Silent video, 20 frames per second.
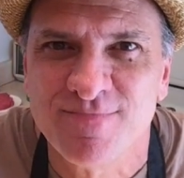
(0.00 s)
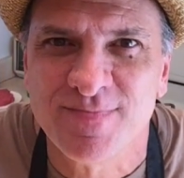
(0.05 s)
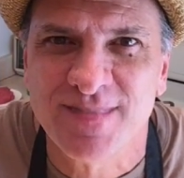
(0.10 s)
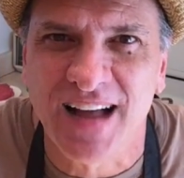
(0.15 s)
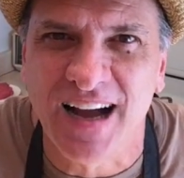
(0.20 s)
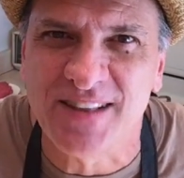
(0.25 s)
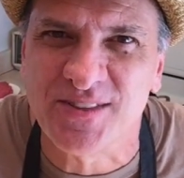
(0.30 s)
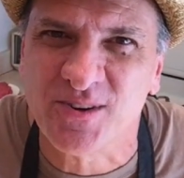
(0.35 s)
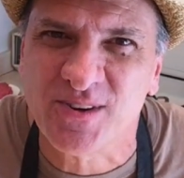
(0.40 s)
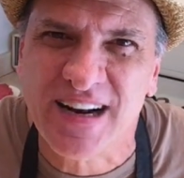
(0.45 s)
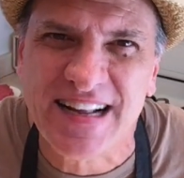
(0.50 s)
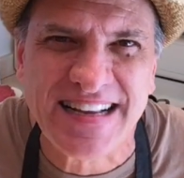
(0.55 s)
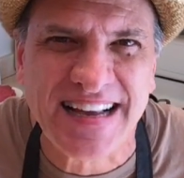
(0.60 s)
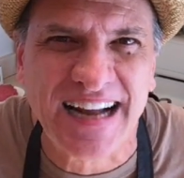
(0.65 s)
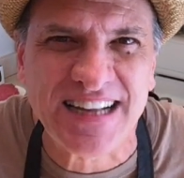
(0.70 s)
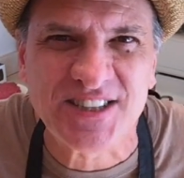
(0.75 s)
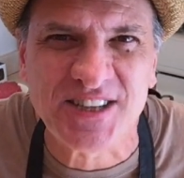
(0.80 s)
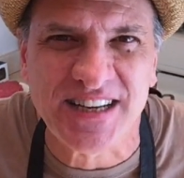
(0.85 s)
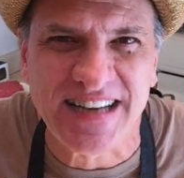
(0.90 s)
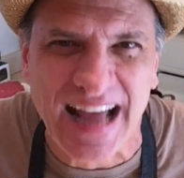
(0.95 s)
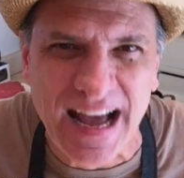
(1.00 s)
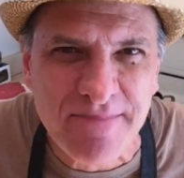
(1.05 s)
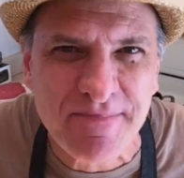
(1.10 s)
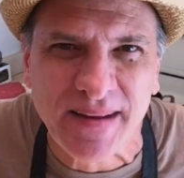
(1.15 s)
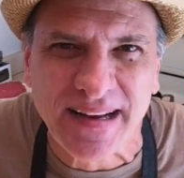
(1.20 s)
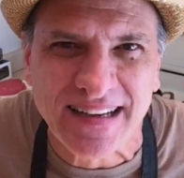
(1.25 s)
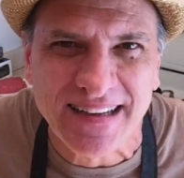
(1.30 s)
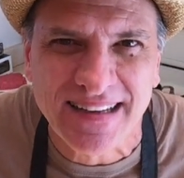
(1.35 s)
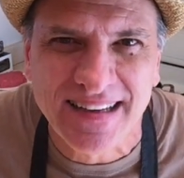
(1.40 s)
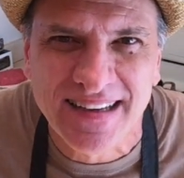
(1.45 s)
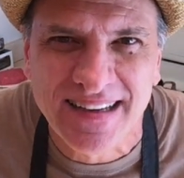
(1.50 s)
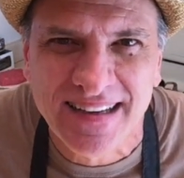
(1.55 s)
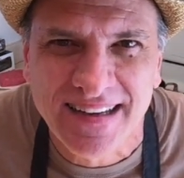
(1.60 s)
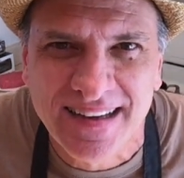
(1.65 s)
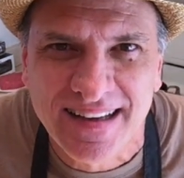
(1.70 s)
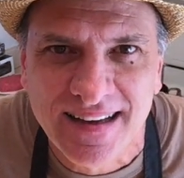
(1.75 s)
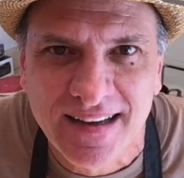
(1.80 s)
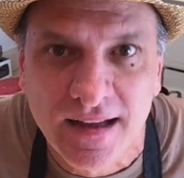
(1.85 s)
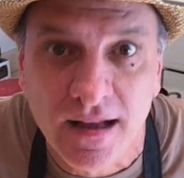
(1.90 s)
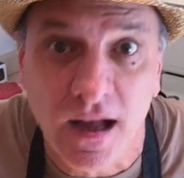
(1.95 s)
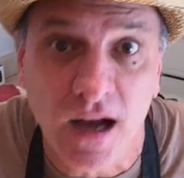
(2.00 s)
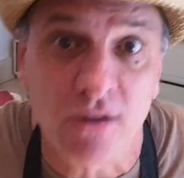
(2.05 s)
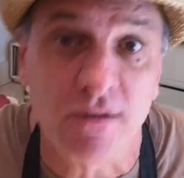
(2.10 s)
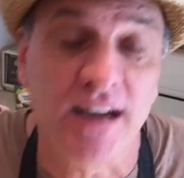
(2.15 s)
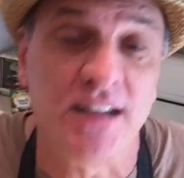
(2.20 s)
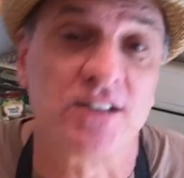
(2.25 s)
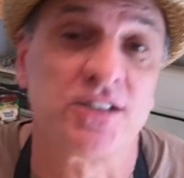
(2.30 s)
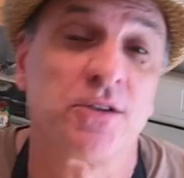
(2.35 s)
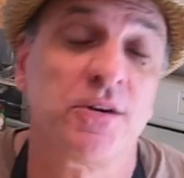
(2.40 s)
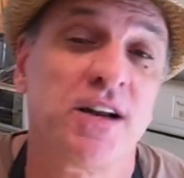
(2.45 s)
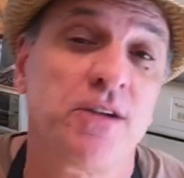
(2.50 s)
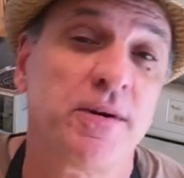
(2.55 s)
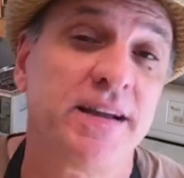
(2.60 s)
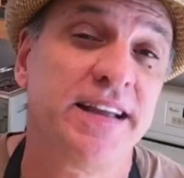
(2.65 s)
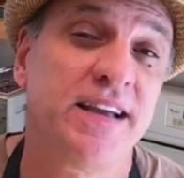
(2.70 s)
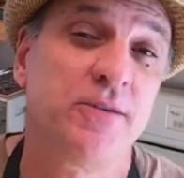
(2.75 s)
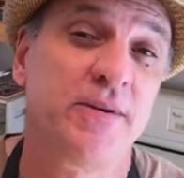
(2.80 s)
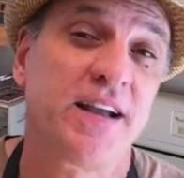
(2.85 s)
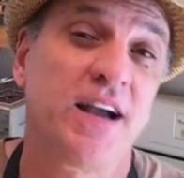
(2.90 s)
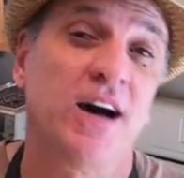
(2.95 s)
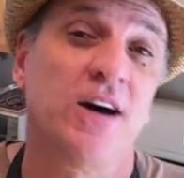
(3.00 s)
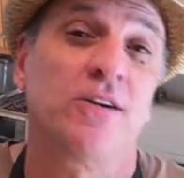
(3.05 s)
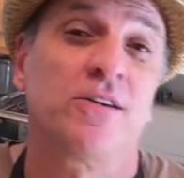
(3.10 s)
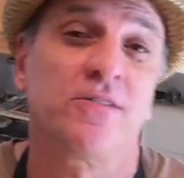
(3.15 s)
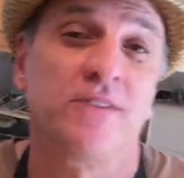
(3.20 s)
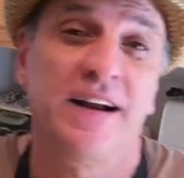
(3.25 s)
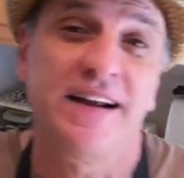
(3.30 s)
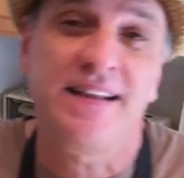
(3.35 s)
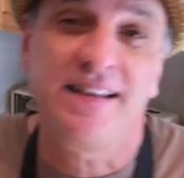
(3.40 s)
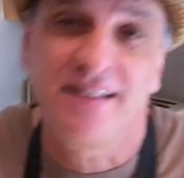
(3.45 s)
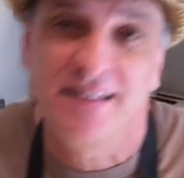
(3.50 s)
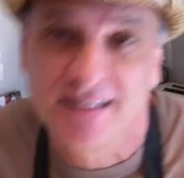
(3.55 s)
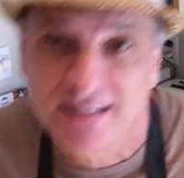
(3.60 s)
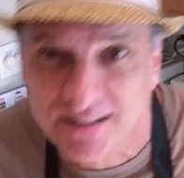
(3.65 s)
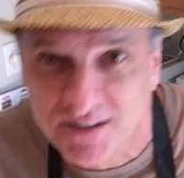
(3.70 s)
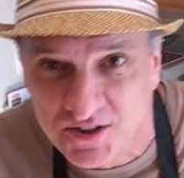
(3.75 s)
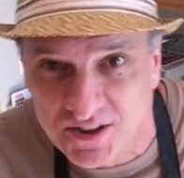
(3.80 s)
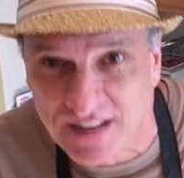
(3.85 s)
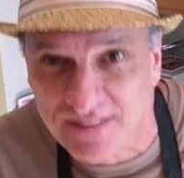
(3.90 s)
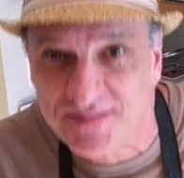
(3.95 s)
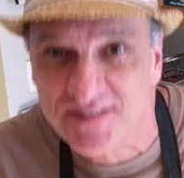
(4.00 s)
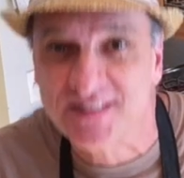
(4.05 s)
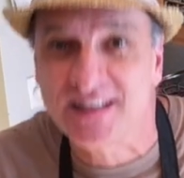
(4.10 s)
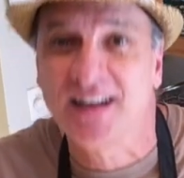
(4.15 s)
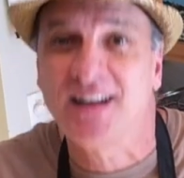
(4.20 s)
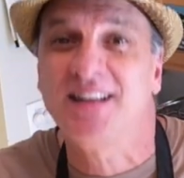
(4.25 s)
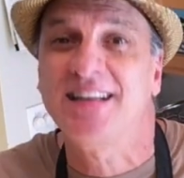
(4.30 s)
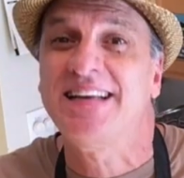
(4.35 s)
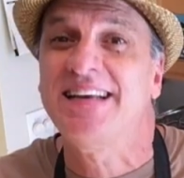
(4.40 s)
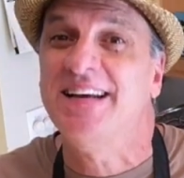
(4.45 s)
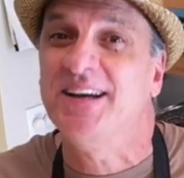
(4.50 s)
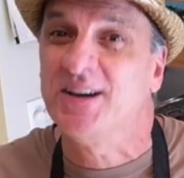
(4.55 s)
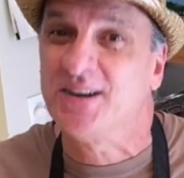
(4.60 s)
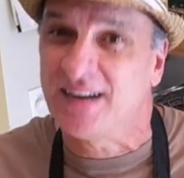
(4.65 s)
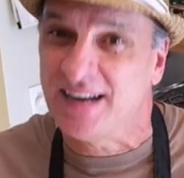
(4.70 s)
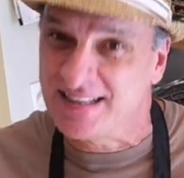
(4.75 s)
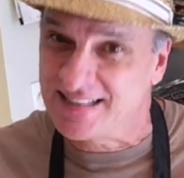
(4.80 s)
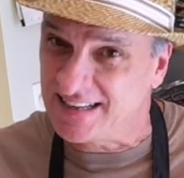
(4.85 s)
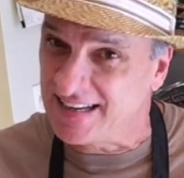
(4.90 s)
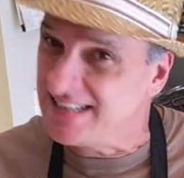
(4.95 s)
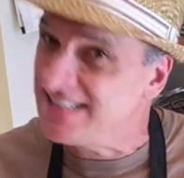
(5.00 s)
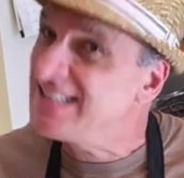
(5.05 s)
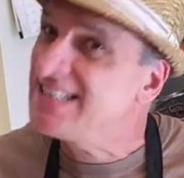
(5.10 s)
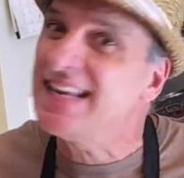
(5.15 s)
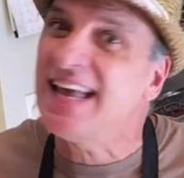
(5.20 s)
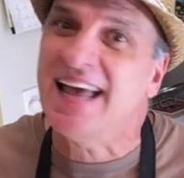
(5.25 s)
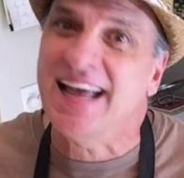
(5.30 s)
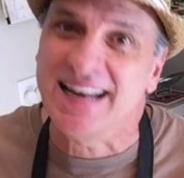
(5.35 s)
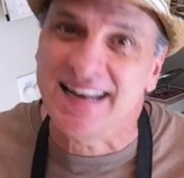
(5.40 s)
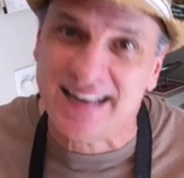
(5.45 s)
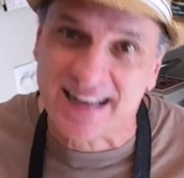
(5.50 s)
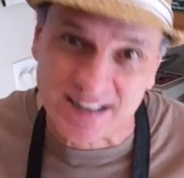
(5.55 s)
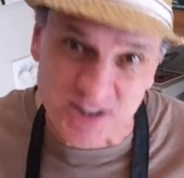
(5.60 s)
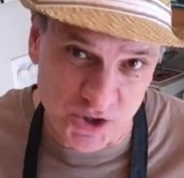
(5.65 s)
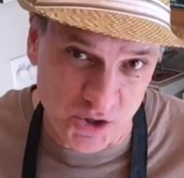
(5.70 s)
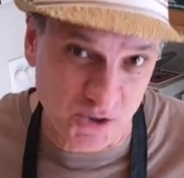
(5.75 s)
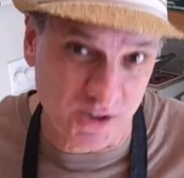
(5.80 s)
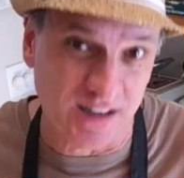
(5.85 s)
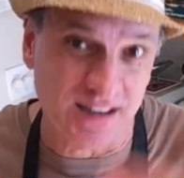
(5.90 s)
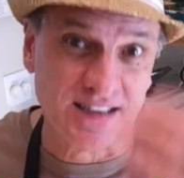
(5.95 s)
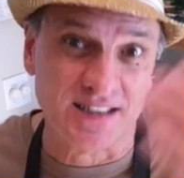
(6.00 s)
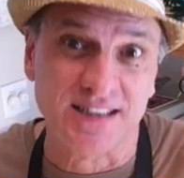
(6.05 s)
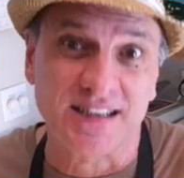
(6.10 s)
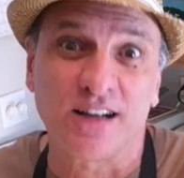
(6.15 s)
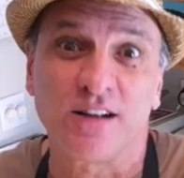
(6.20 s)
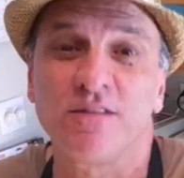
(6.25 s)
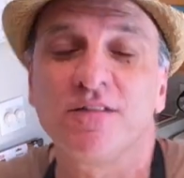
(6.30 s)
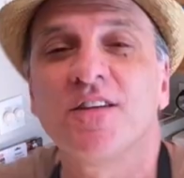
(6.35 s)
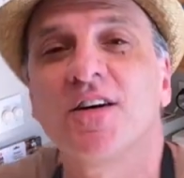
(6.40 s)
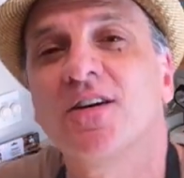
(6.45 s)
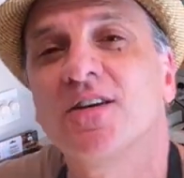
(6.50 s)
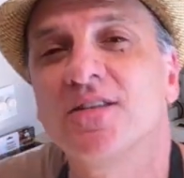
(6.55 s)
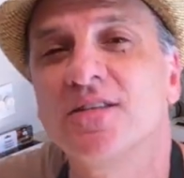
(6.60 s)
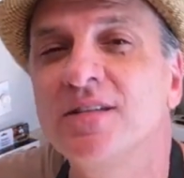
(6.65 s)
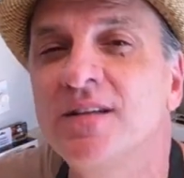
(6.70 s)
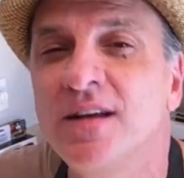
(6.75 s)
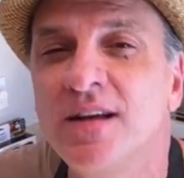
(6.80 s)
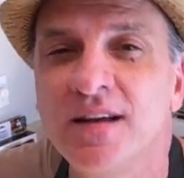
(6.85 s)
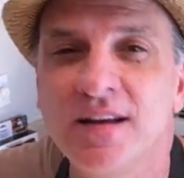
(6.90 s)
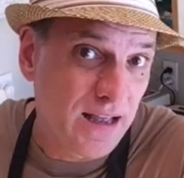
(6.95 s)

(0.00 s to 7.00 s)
I thought I'd catch you napping. All right, so anyway, here we go. Ready? Chef Sel here. As I said, I shoot on a cell phone.